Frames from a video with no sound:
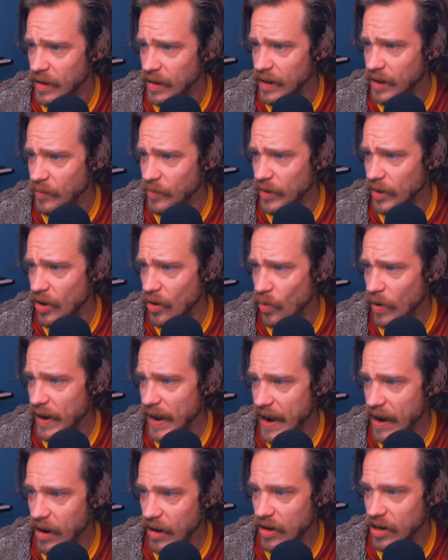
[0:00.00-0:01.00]
here we go, what
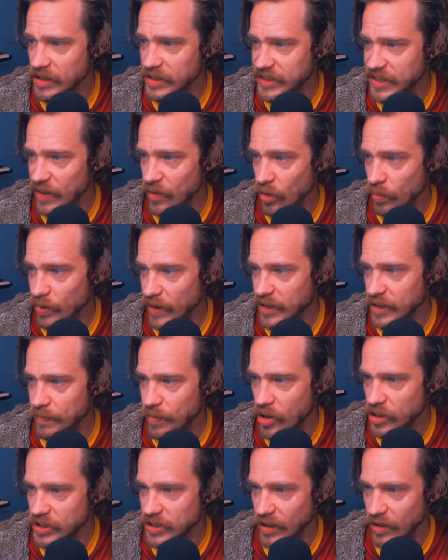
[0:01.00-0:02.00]
Eric Garcia will bring to
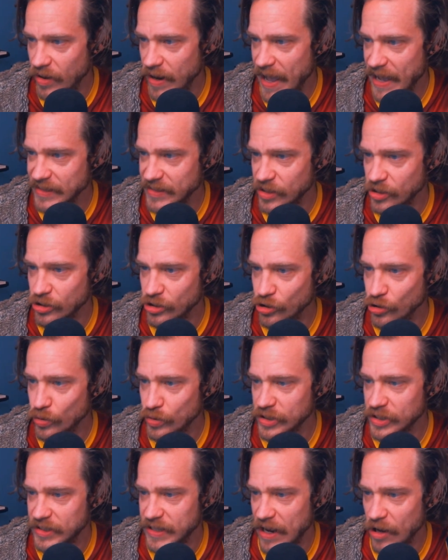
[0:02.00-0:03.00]
Barcelona as their
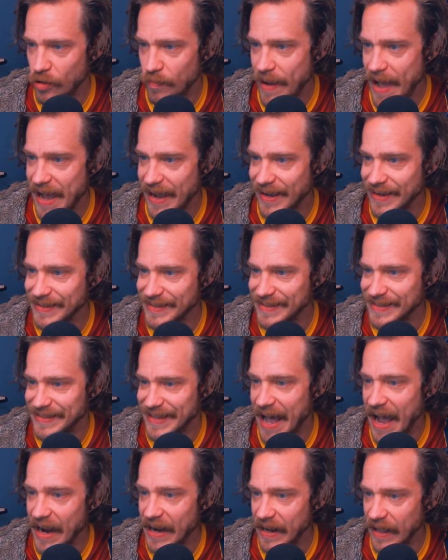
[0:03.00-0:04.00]
new center back
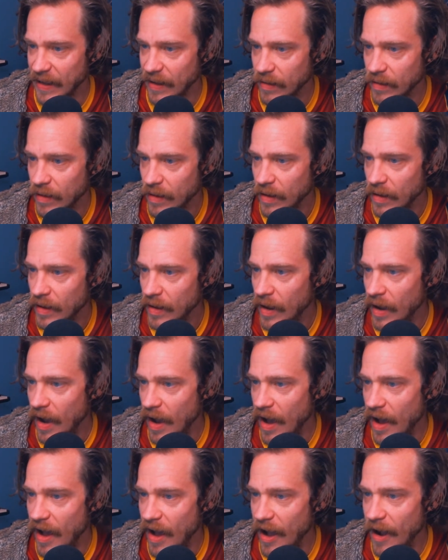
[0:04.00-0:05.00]
signing.
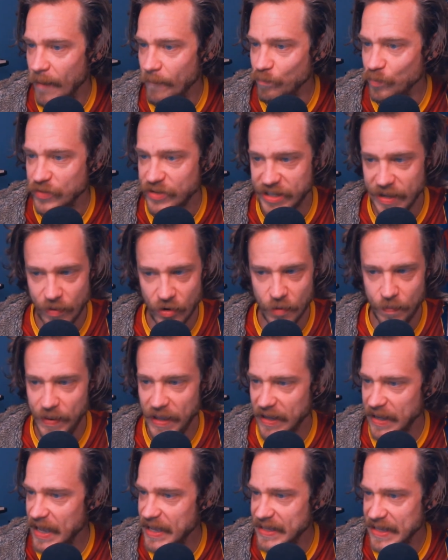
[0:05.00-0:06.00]
Similar to
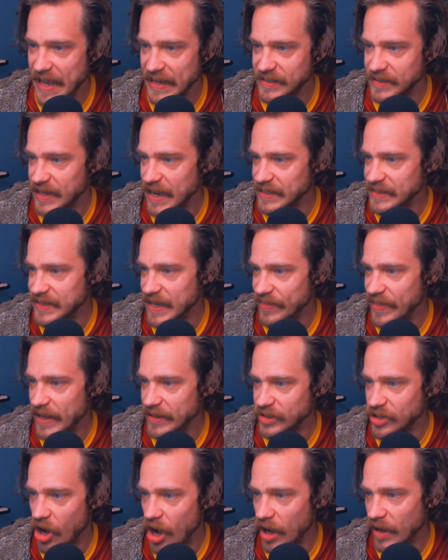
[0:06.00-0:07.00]
Piqué, yes, I said
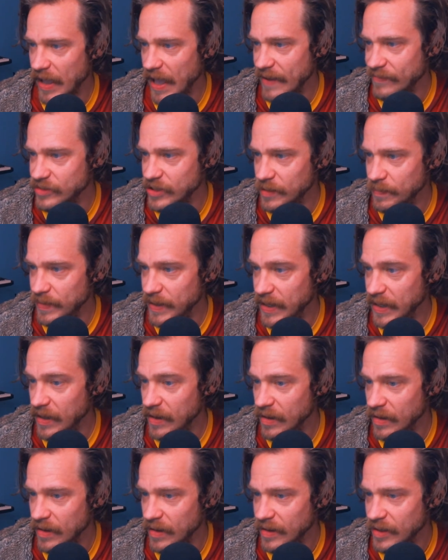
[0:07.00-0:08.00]
that. Talk
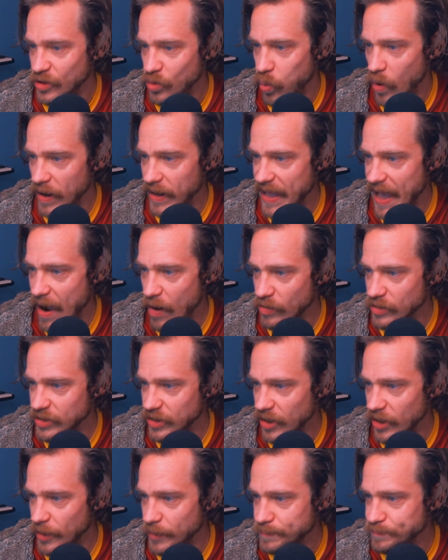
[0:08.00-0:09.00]
FCB 20 hours
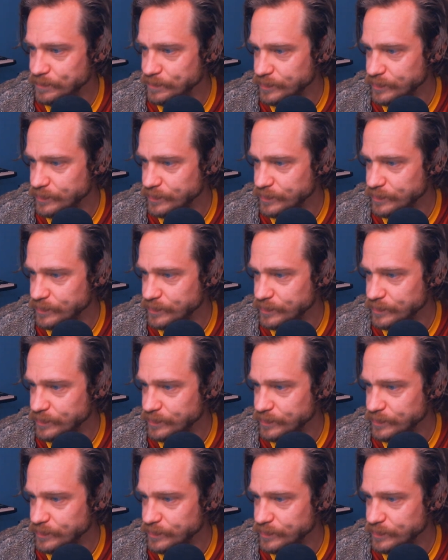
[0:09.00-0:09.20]
ago.